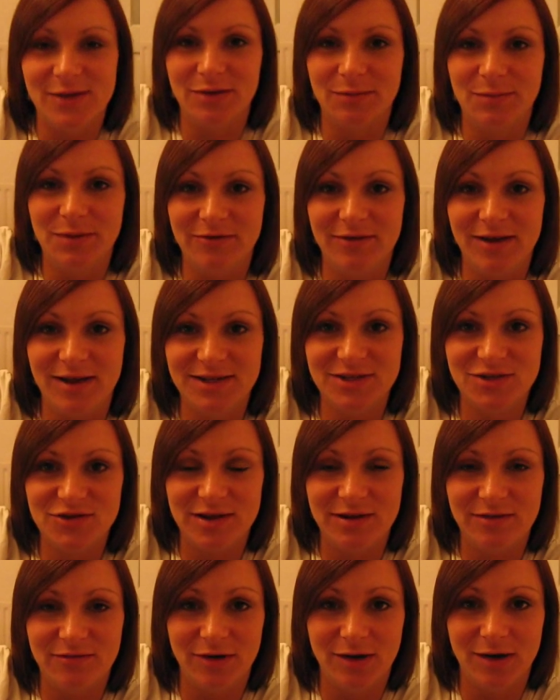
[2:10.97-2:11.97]
would be really
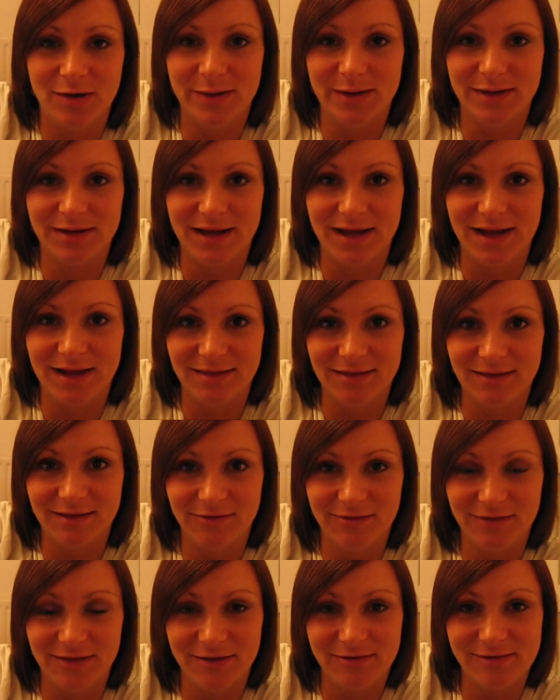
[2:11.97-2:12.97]
straightforward like the,
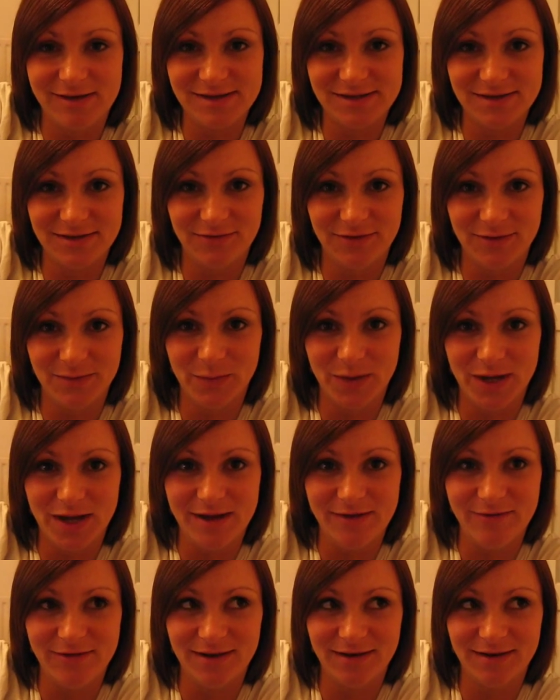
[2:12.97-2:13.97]
the rest of them
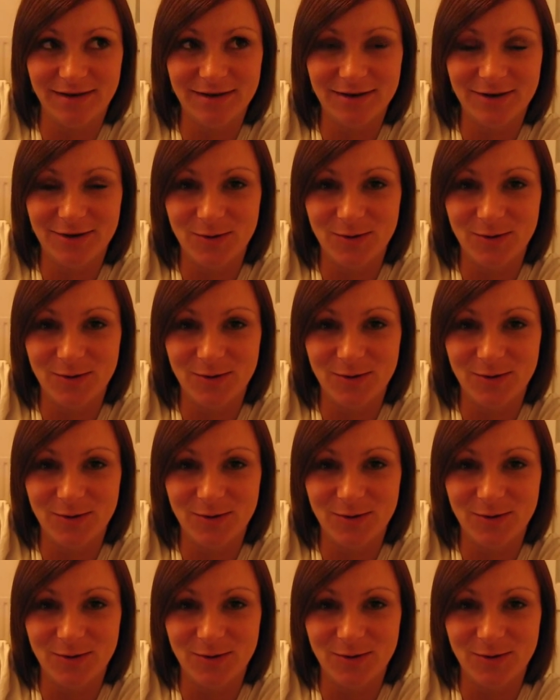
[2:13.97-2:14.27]
were and